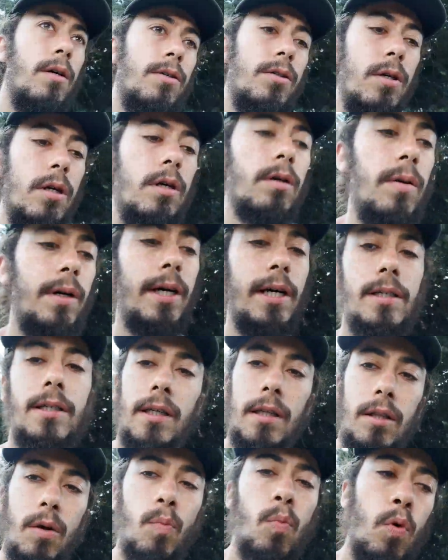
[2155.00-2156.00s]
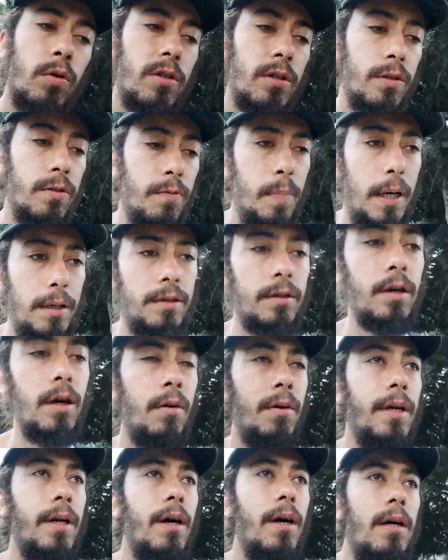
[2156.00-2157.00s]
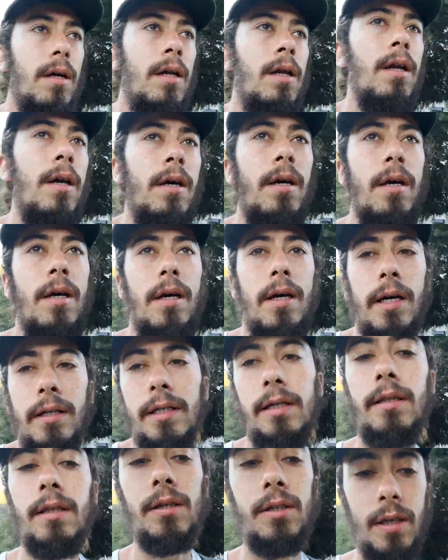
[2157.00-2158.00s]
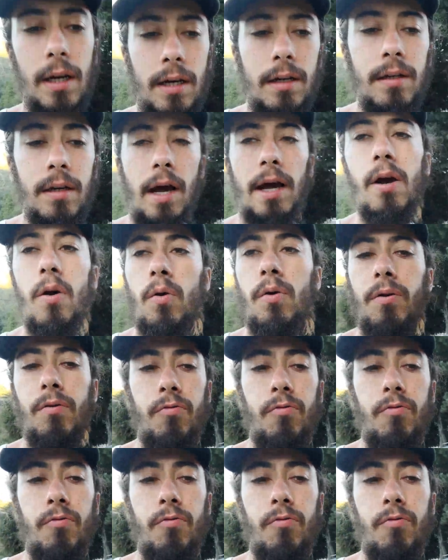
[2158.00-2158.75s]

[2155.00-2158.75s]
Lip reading: So is it the waters of Patagonia? Is it the second day on